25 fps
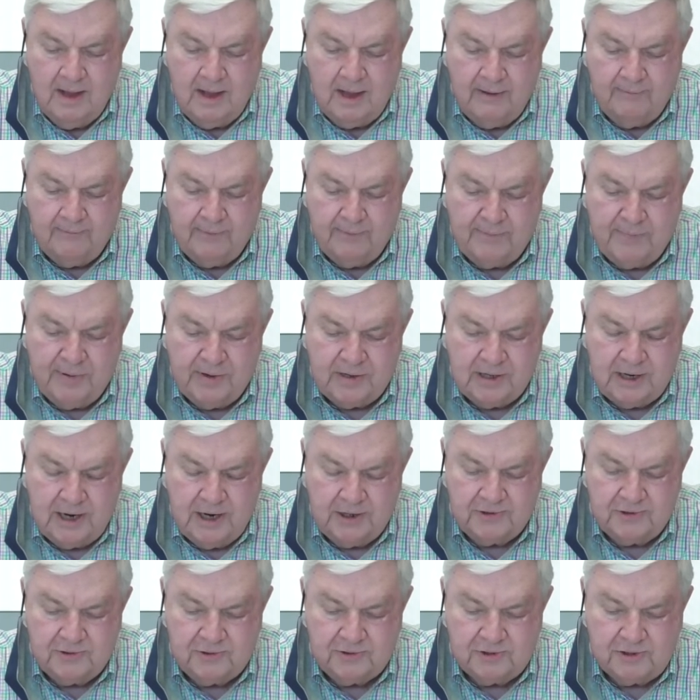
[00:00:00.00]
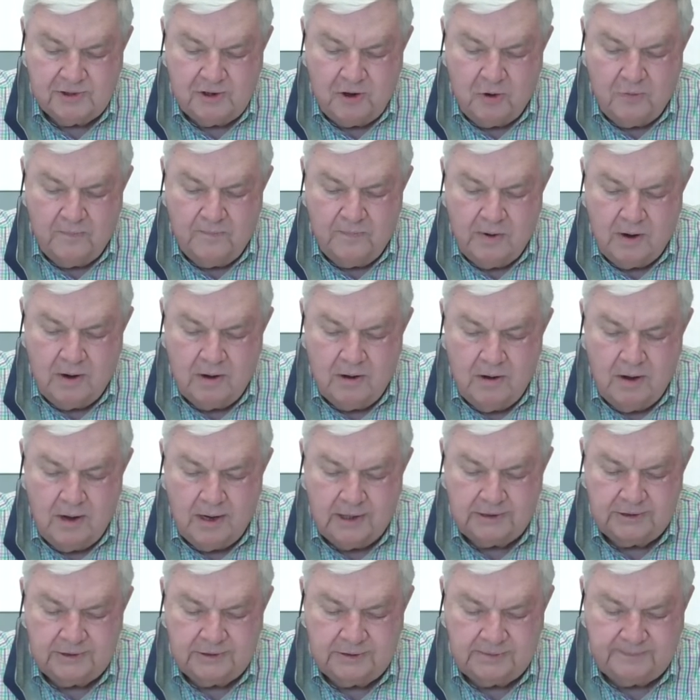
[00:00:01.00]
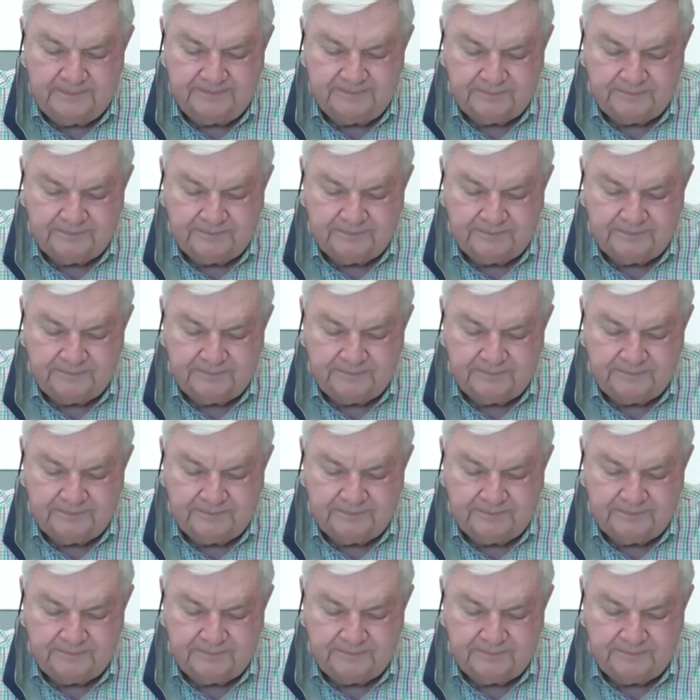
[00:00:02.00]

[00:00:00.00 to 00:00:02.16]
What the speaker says: of the potential scope and cost.